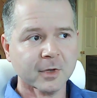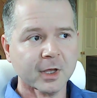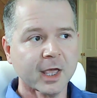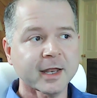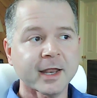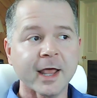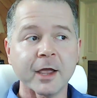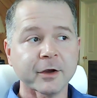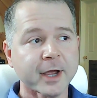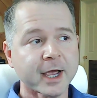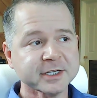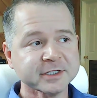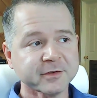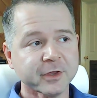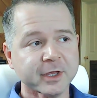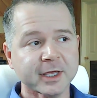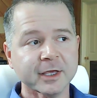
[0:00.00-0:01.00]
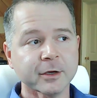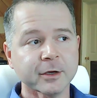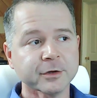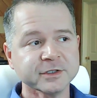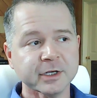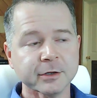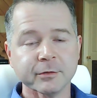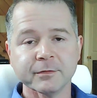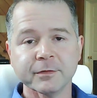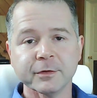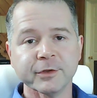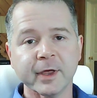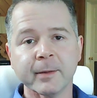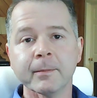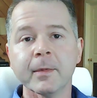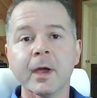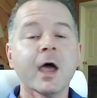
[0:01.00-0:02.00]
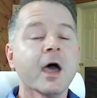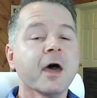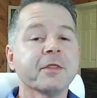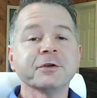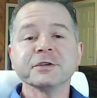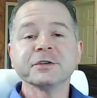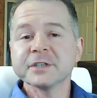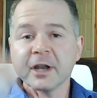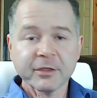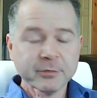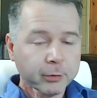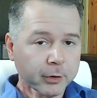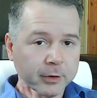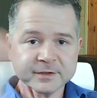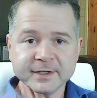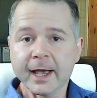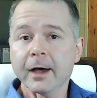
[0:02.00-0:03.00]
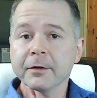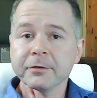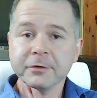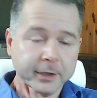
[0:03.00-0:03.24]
and now you're asking for the EEOC to review them, they're just going to throw those out.